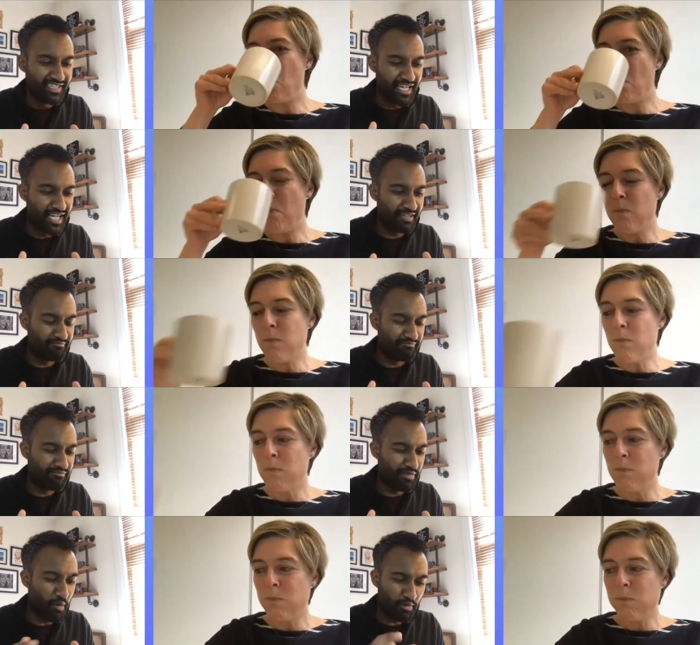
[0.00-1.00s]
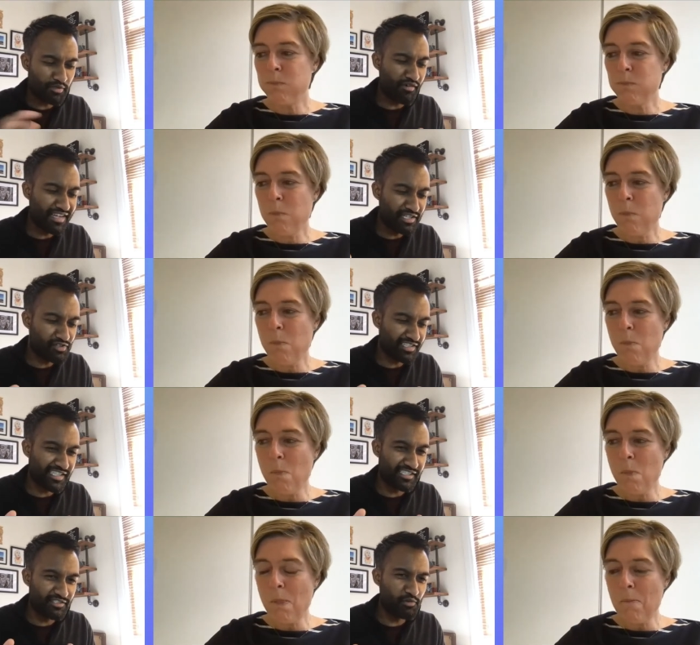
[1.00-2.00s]
Speaker 1: um, what was really
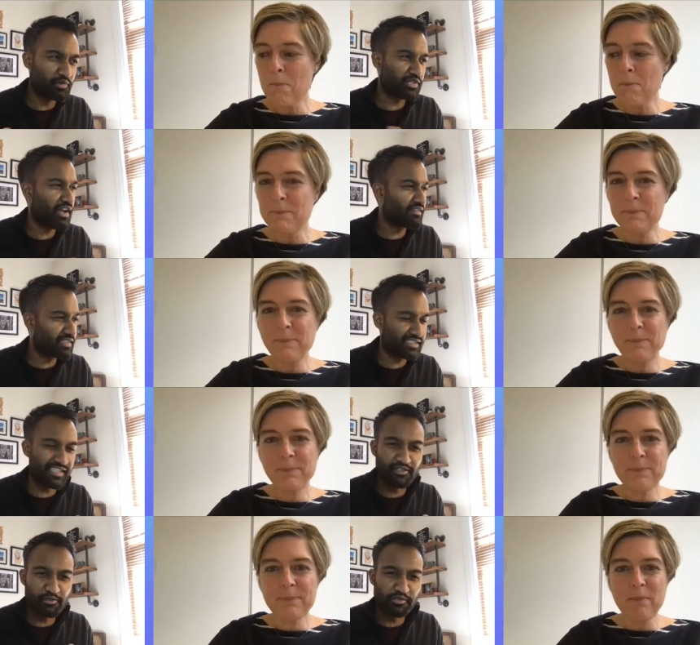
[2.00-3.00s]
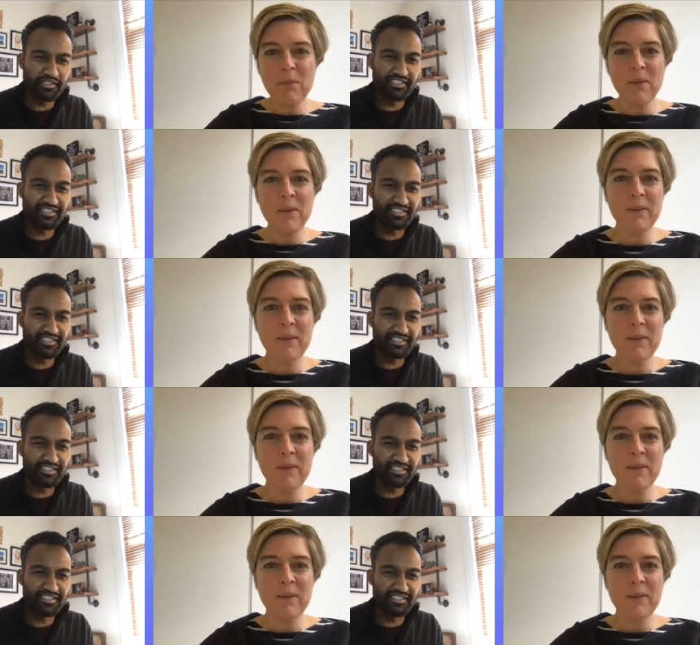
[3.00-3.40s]
interesting is you also have this thing called the